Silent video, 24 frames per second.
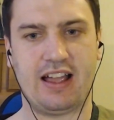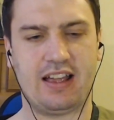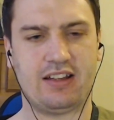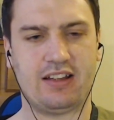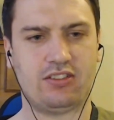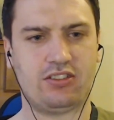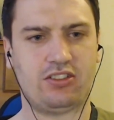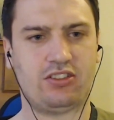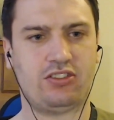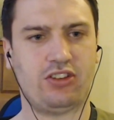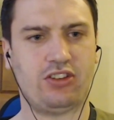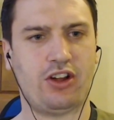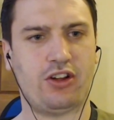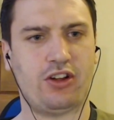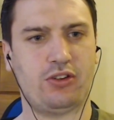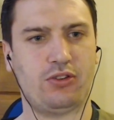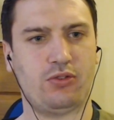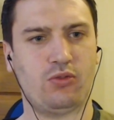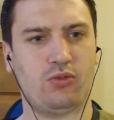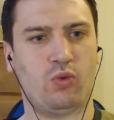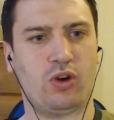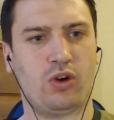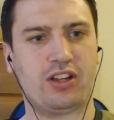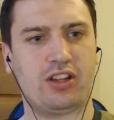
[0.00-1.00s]
so
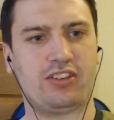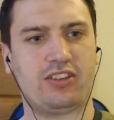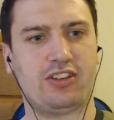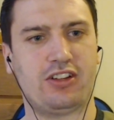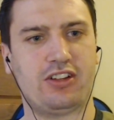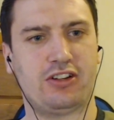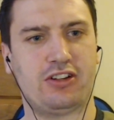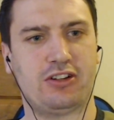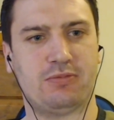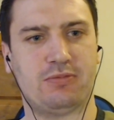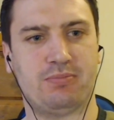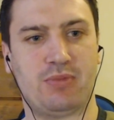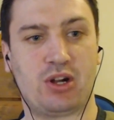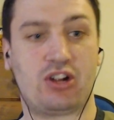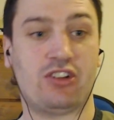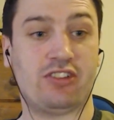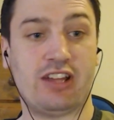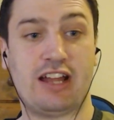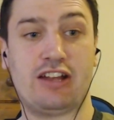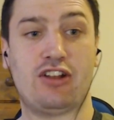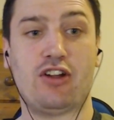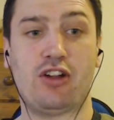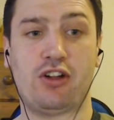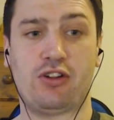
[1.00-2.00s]
what are some? Because
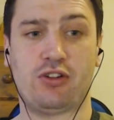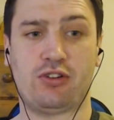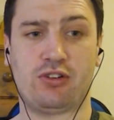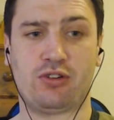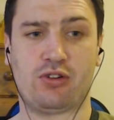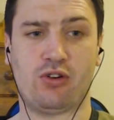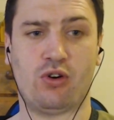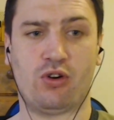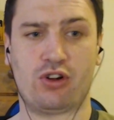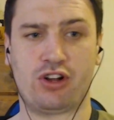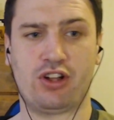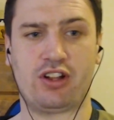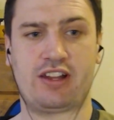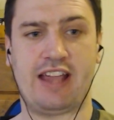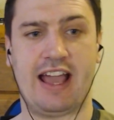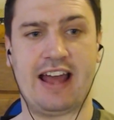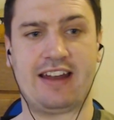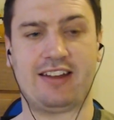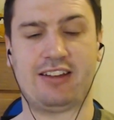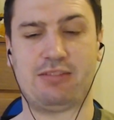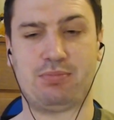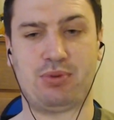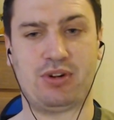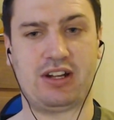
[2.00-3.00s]
I know AutoCAD
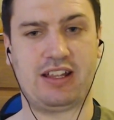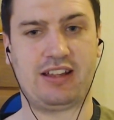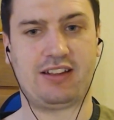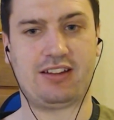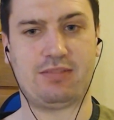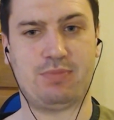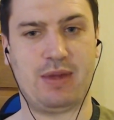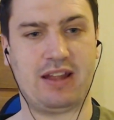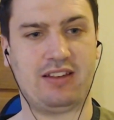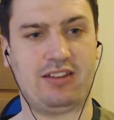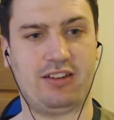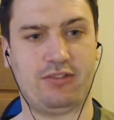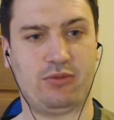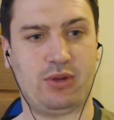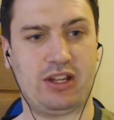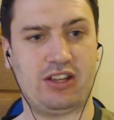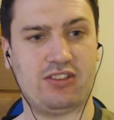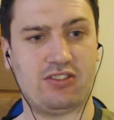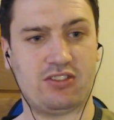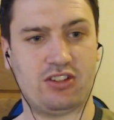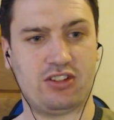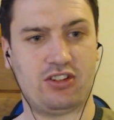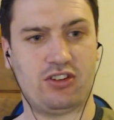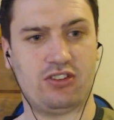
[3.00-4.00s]
is pretty expensive. We
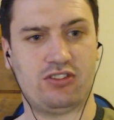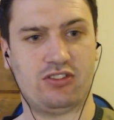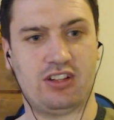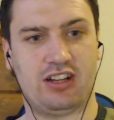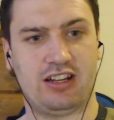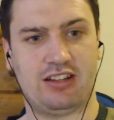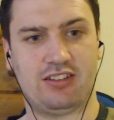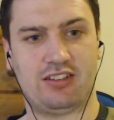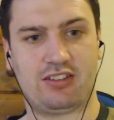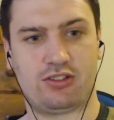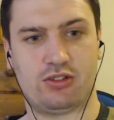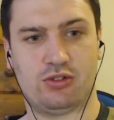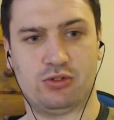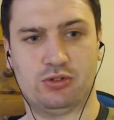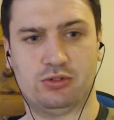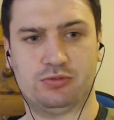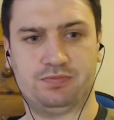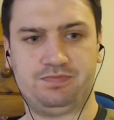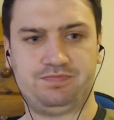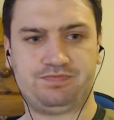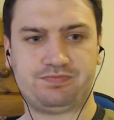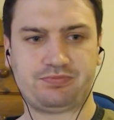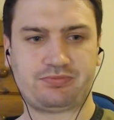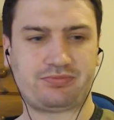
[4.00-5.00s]
used to use it in school,
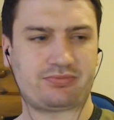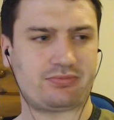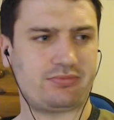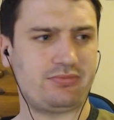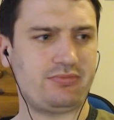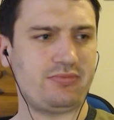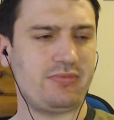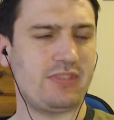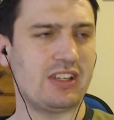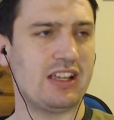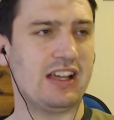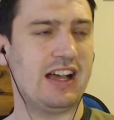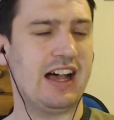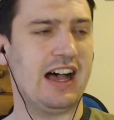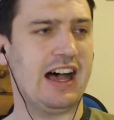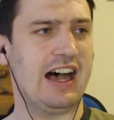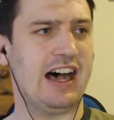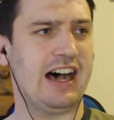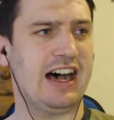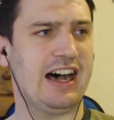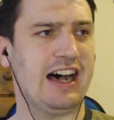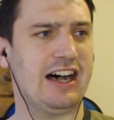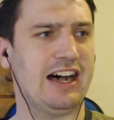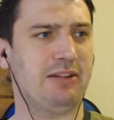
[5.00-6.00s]

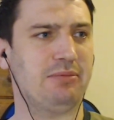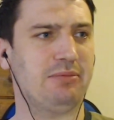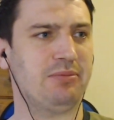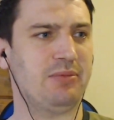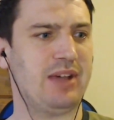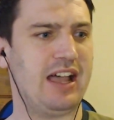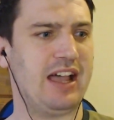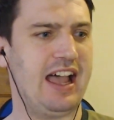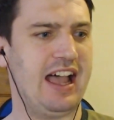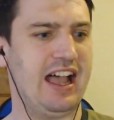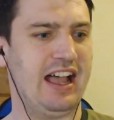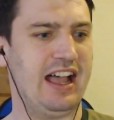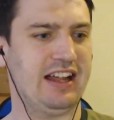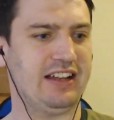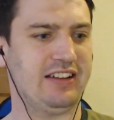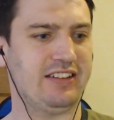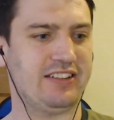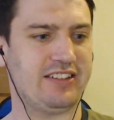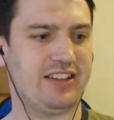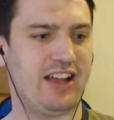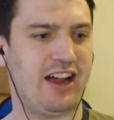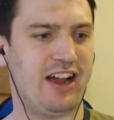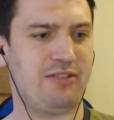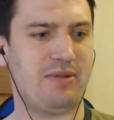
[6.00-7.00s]
and
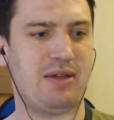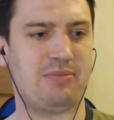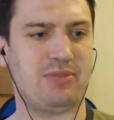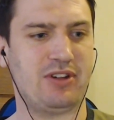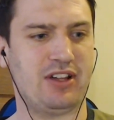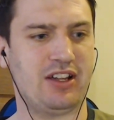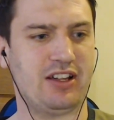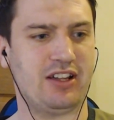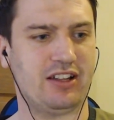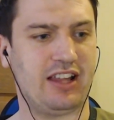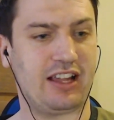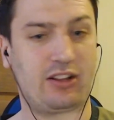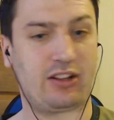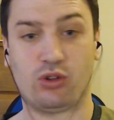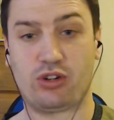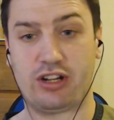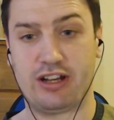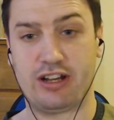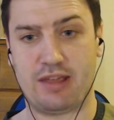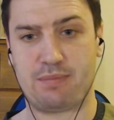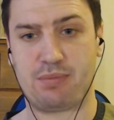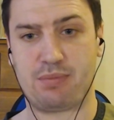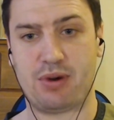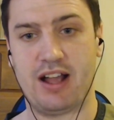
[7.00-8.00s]
I remember like looking
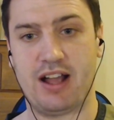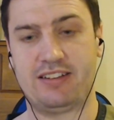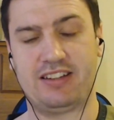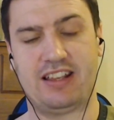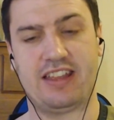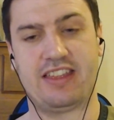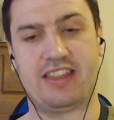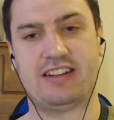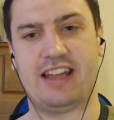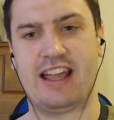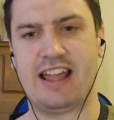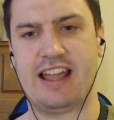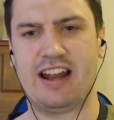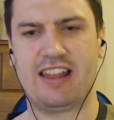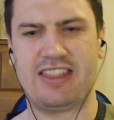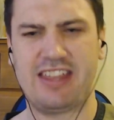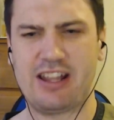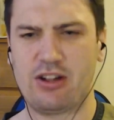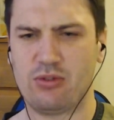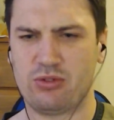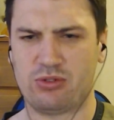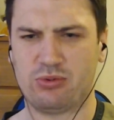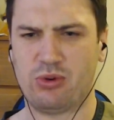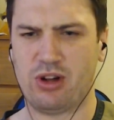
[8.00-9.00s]
at the price the other day. I
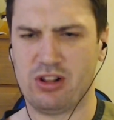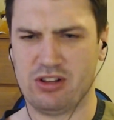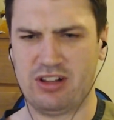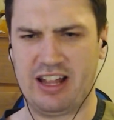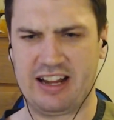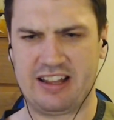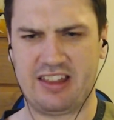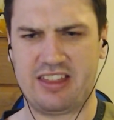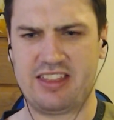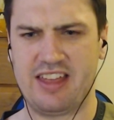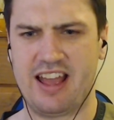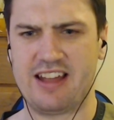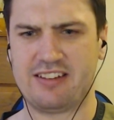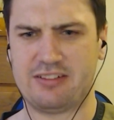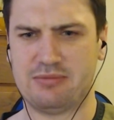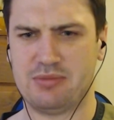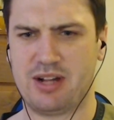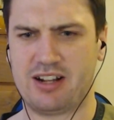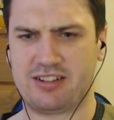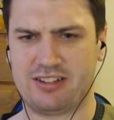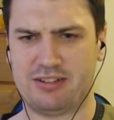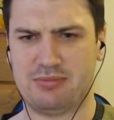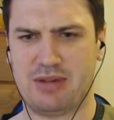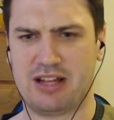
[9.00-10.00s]
think it was what like
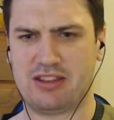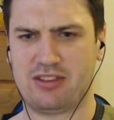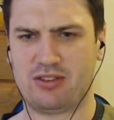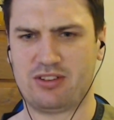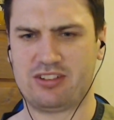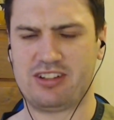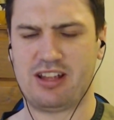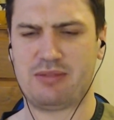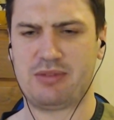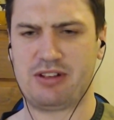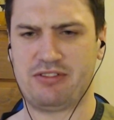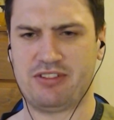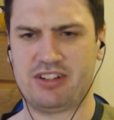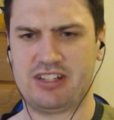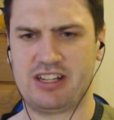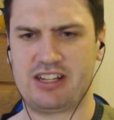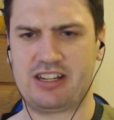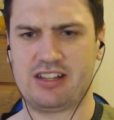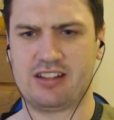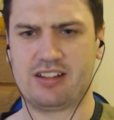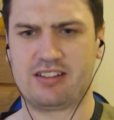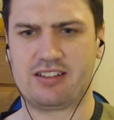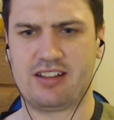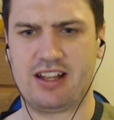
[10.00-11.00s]
$1,000 a month or something
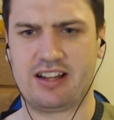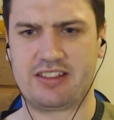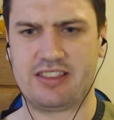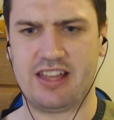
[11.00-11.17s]
ridiculous like